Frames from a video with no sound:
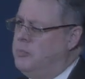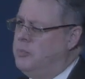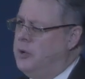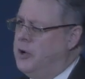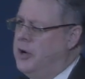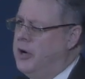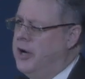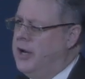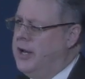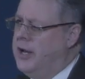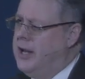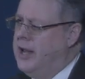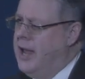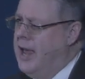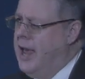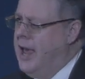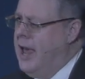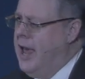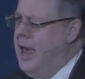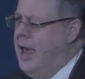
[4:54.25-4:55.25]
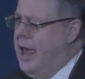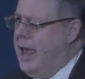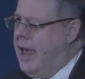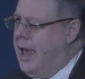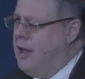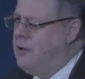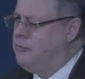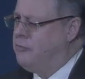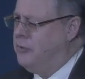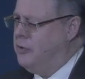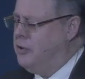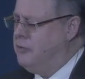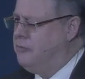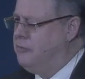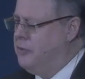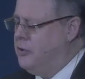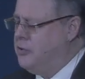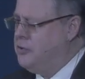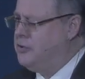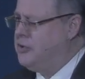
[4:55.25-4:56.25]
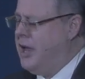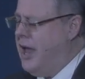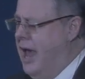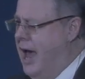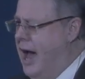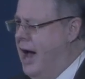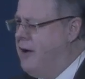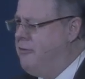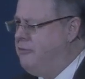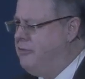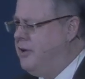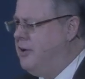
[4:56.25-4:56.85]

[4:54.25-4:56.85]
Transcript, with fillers: period and for the first half